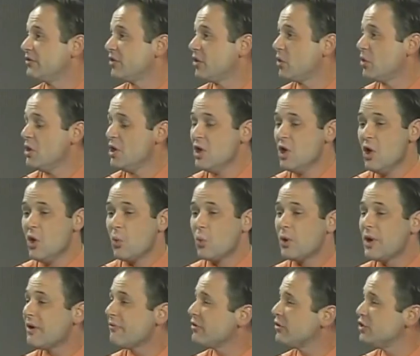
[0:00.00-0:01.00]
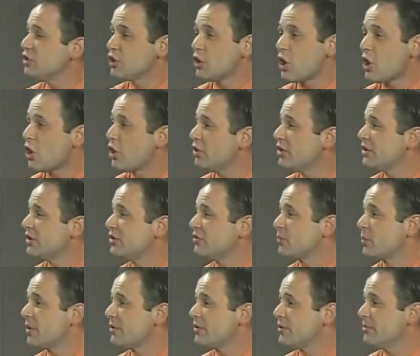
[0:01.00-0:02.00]
So wherever your heart
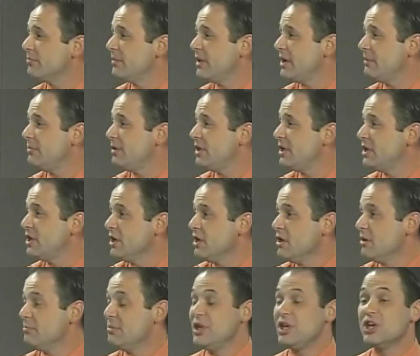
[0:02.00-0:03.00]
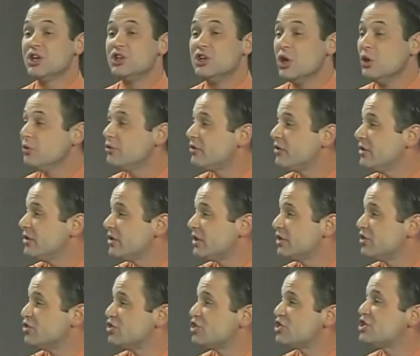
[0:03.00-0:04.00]
is, whether it may be being a docent
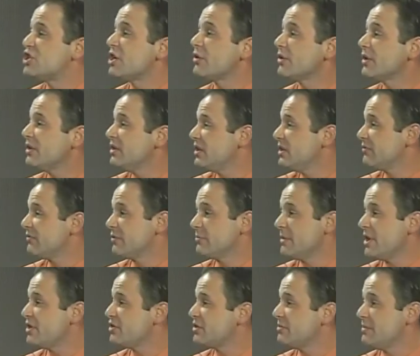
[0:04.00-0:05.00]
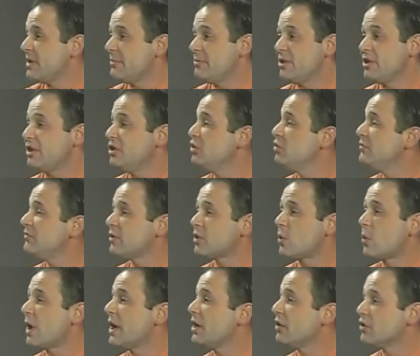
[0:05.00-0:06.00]
and sharing the information maybe that you've
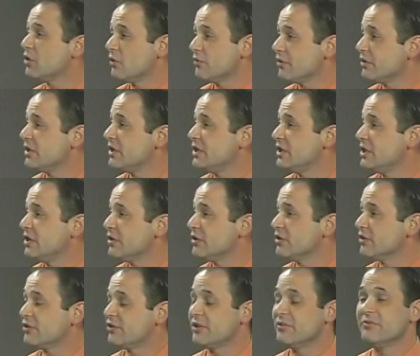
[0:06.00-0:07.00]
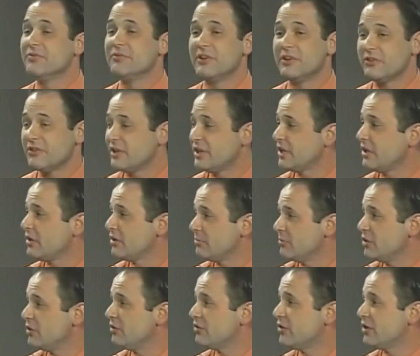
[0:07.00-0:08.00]
acquired over the years in visiting the
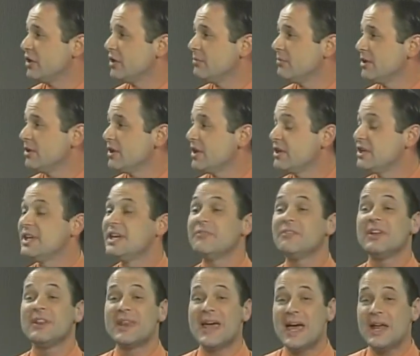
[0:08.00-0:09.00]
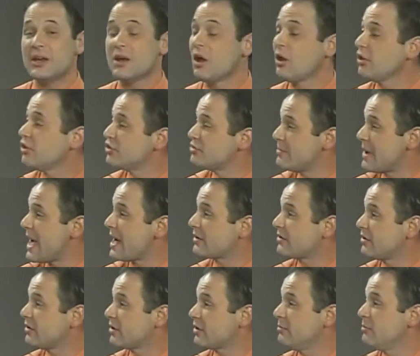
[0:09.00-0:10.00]
museum and then giving that knowledge back
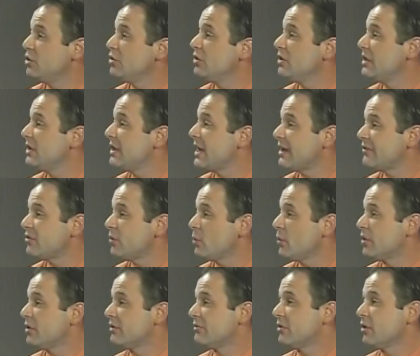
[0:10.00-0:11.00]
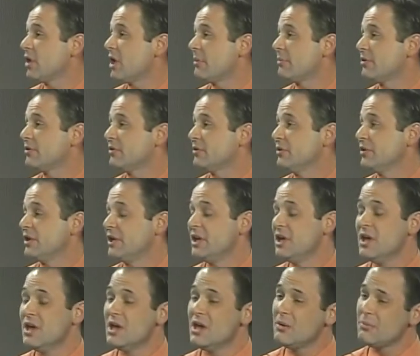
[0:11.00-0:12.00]
to the community, that's a wonderful opportunity.
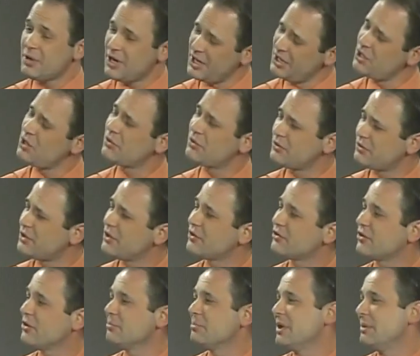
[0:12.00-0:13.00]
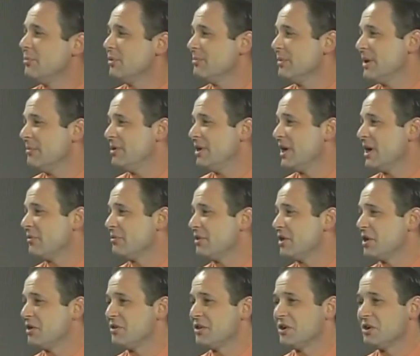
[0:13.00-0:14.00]
But I know that there are some people maybe out
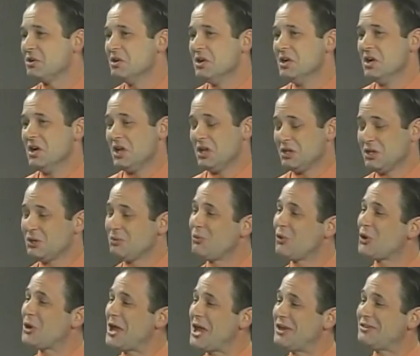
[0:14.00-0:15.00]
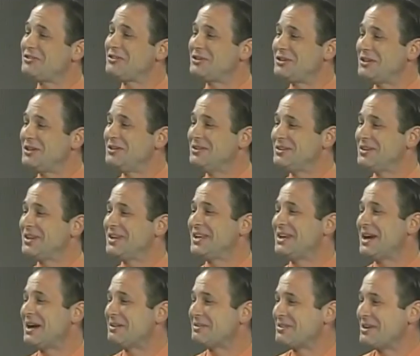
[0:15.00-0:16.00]
there that are a little more hesitant to
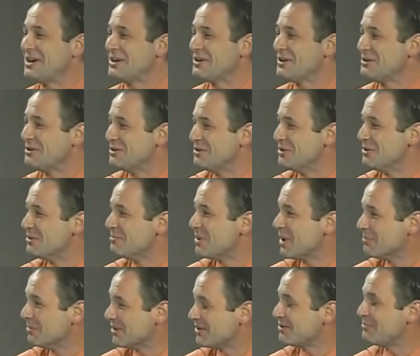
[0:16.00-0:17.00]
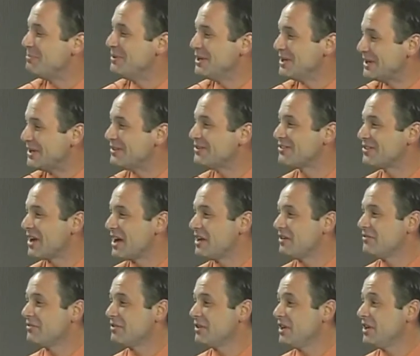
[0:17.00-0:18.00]
get out there and do the public speaking
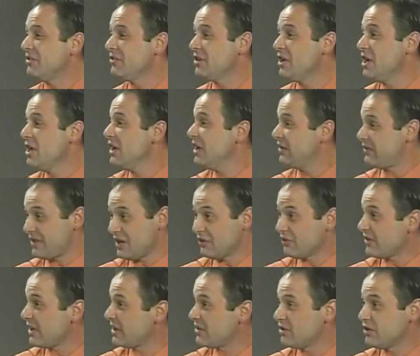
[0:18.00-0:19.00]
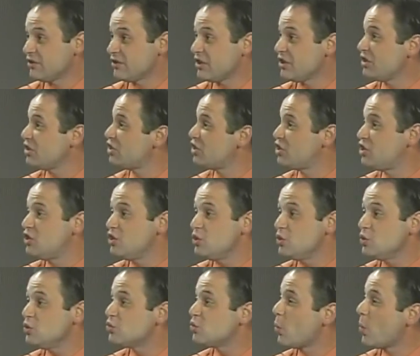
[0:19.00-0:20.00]
side of things. It sounds like there's a
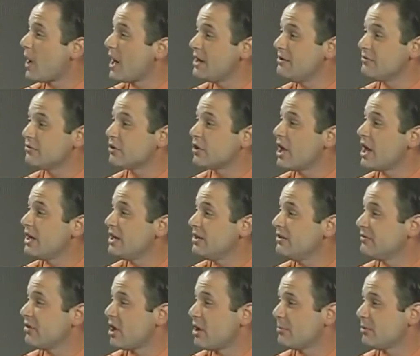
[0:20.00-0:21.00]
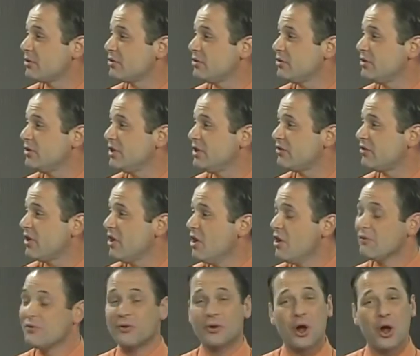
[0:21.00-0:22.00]
huge, wide variety of opportunities
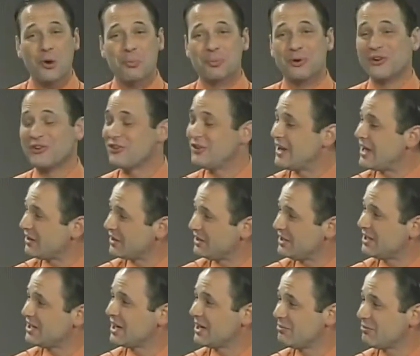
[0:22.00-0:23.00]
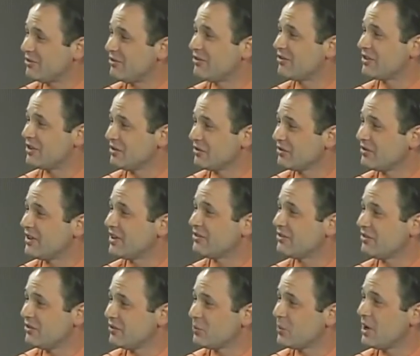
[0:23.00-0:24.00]
for all personality types and skill
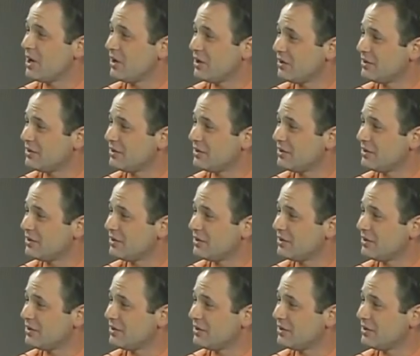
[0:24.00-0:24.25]
sets as well.